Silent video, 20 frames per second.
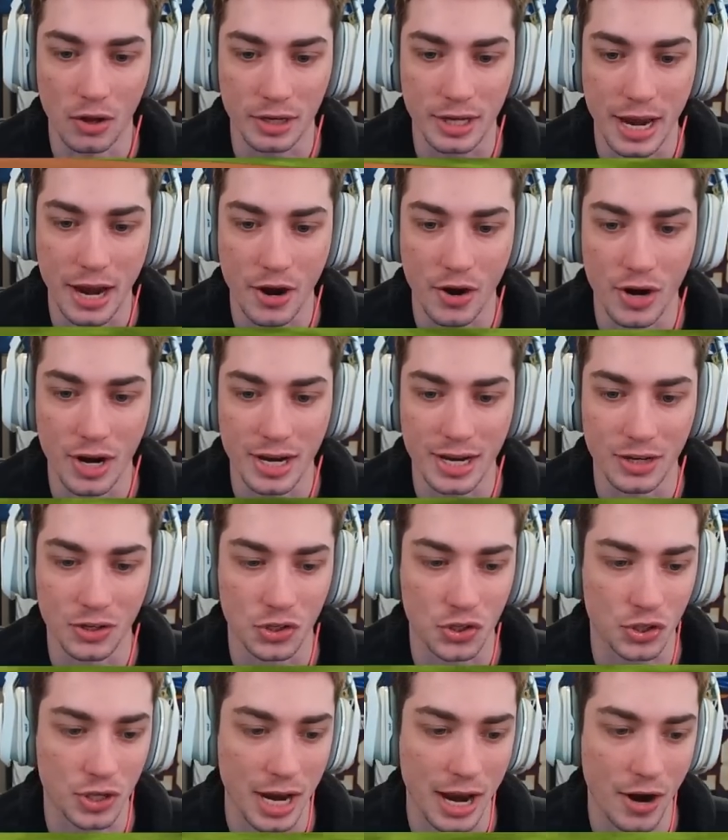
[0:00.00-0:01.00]
Gary is
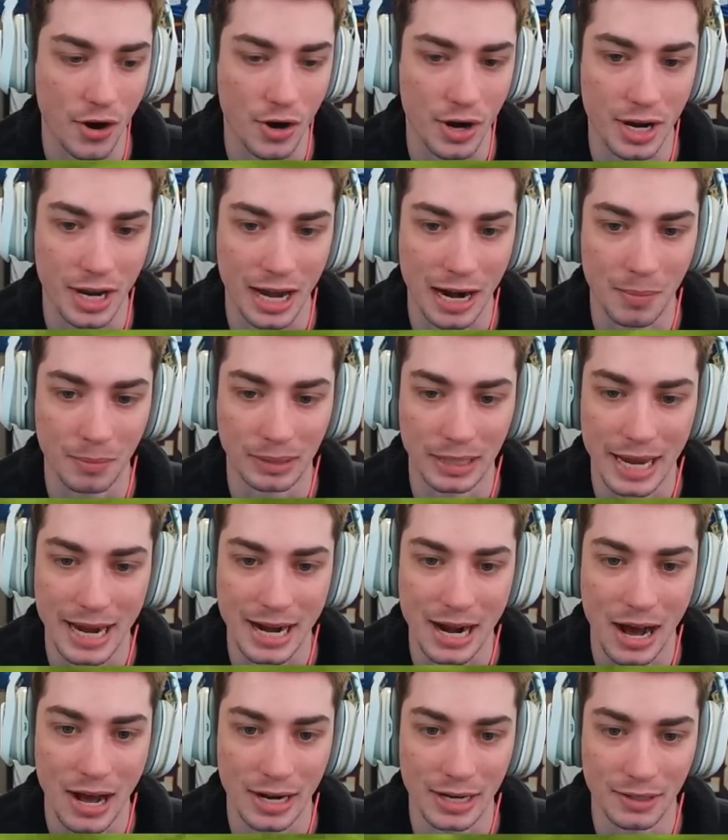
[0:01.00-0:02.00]
scary, and I'm
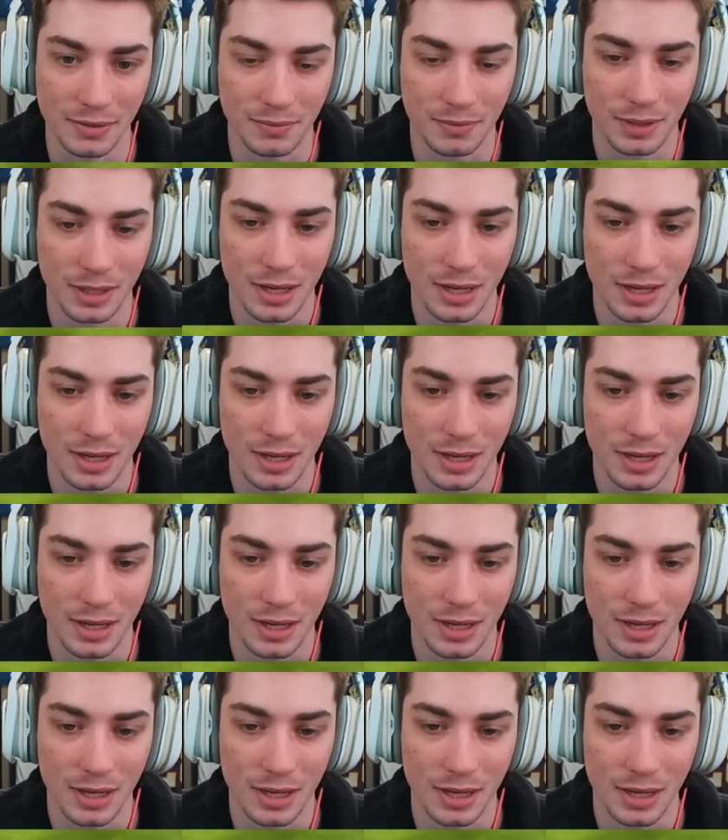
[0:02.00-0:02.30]
late on it.